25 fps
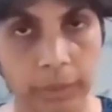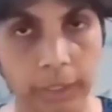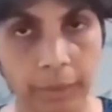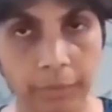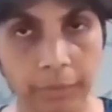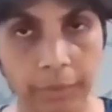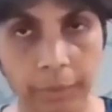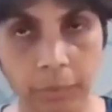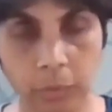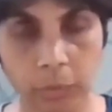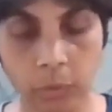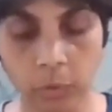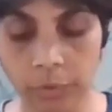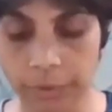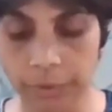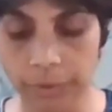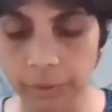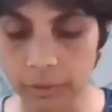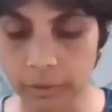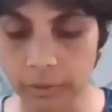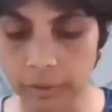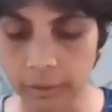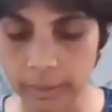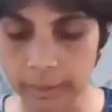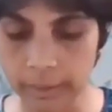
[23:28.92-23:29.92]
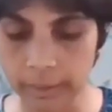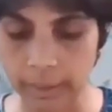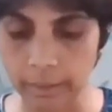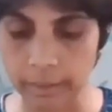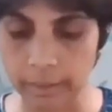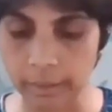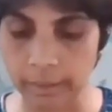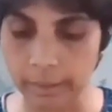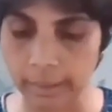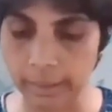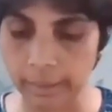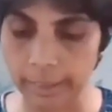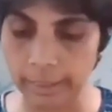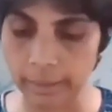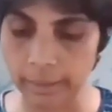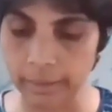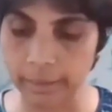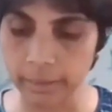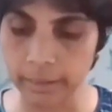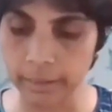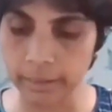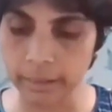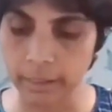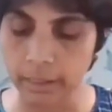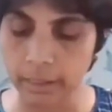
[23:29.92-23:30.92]
Then we move into the subtler
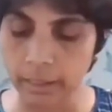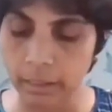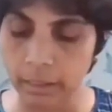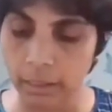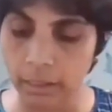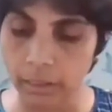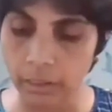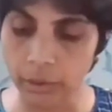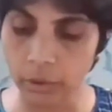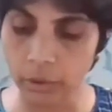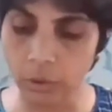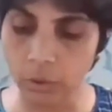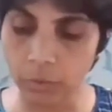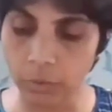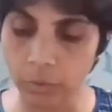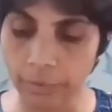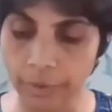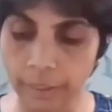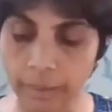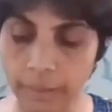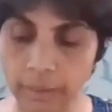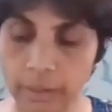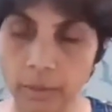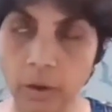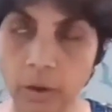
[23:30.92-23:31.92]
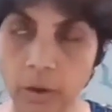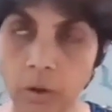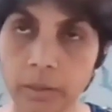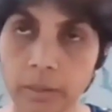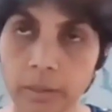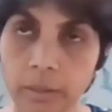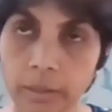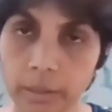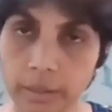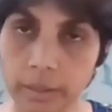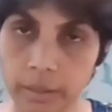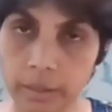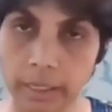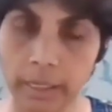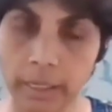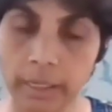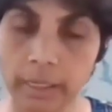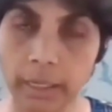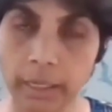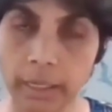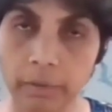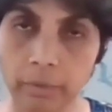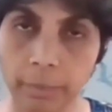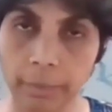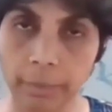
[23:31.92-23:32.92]
layers. Though we are not
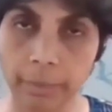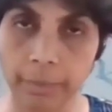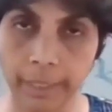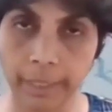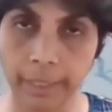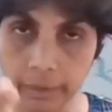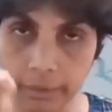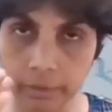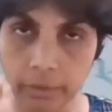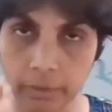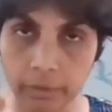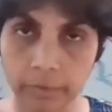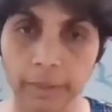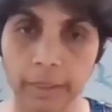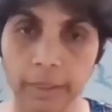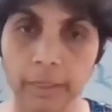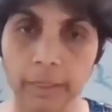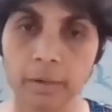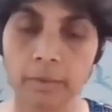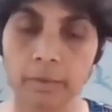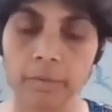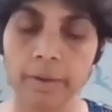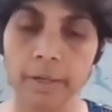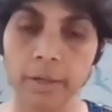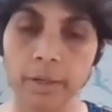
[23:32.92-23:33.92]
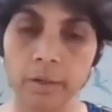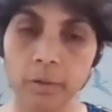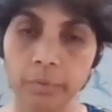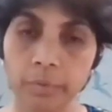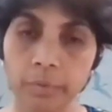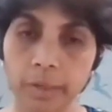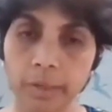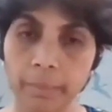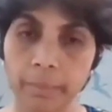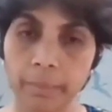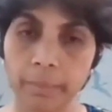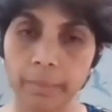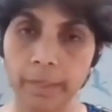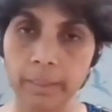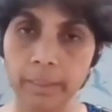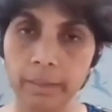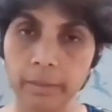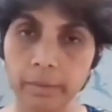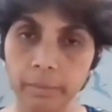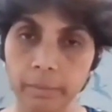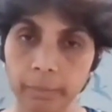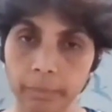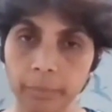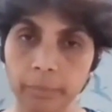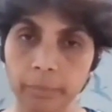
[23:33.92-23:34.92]
seeing our breath, we are aware of our breath.
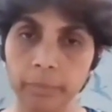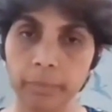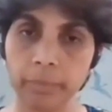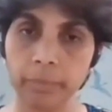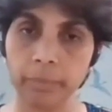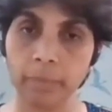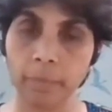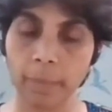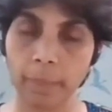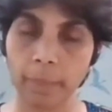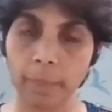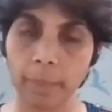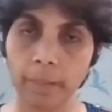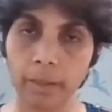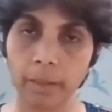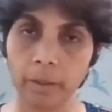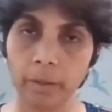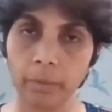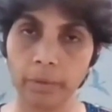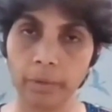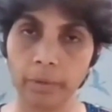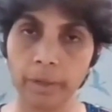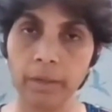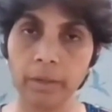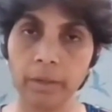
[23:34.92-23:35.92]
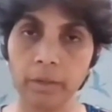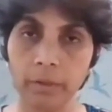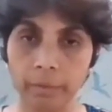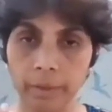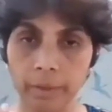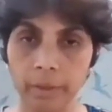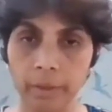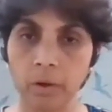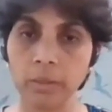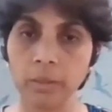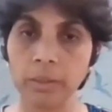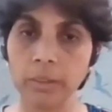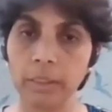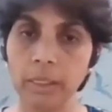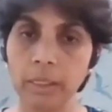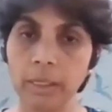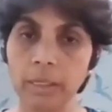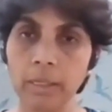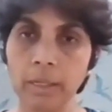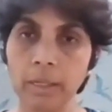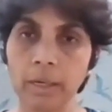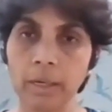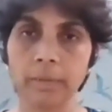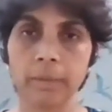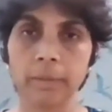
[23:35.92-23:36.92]
Okay, we're not
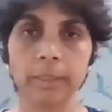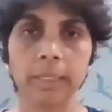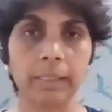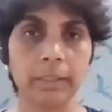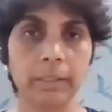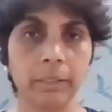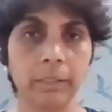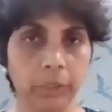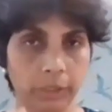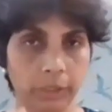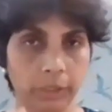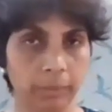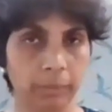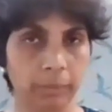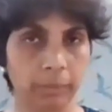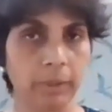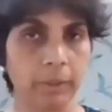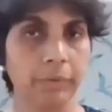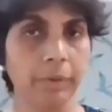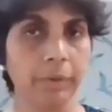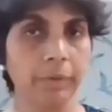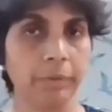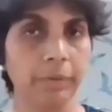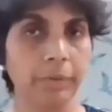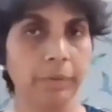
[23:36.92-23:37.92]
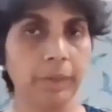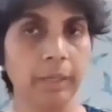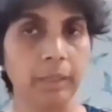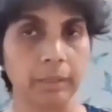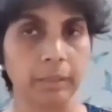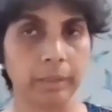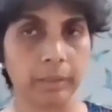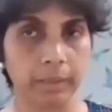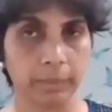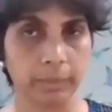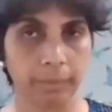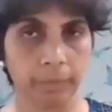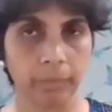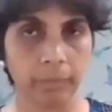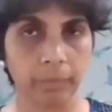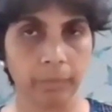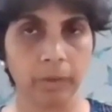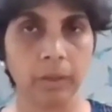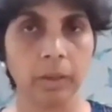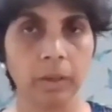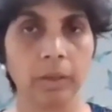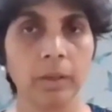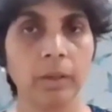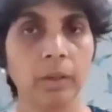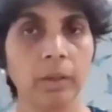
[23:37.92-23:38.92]
seeing our digestion, but we feel it.
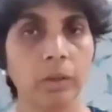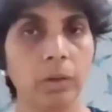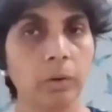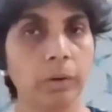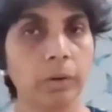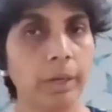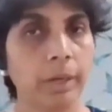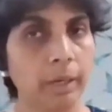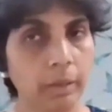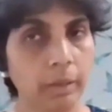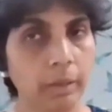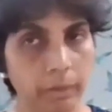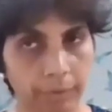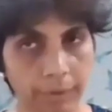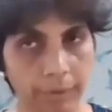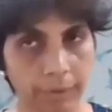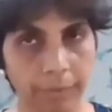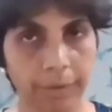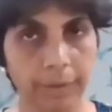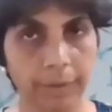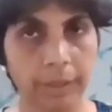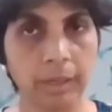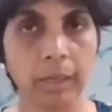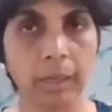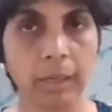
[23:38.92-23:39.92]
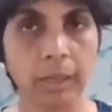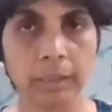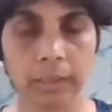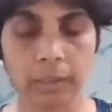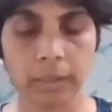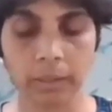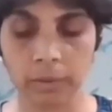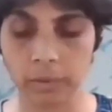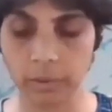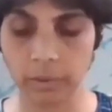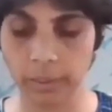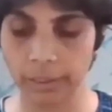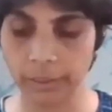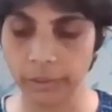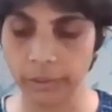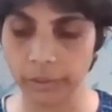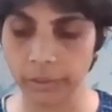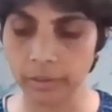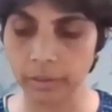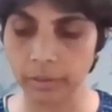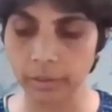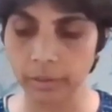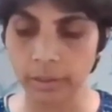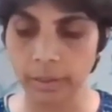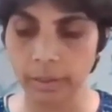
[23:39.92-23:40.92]
Okay, we feel our
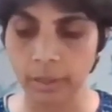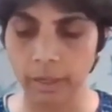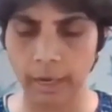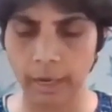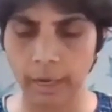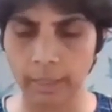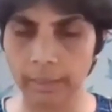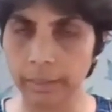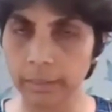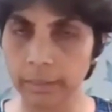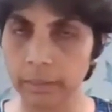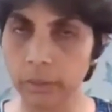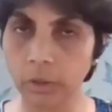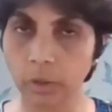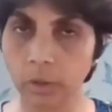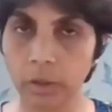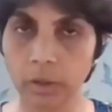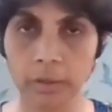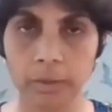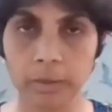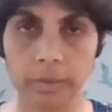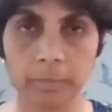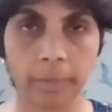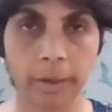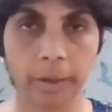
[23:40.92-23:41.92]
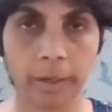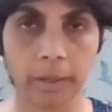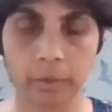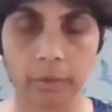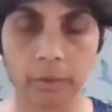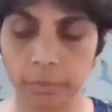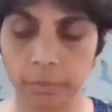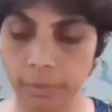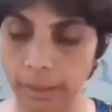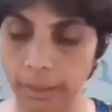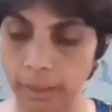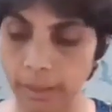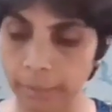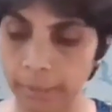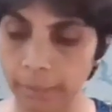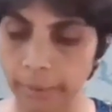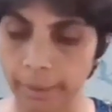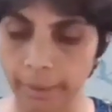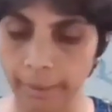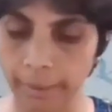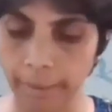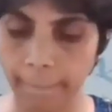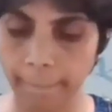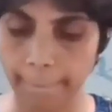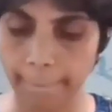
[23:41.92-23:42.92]
circulation, and that's all part of
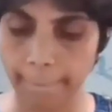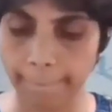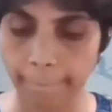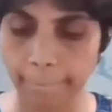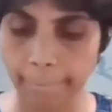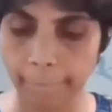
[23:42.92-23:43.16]
Pranamaya.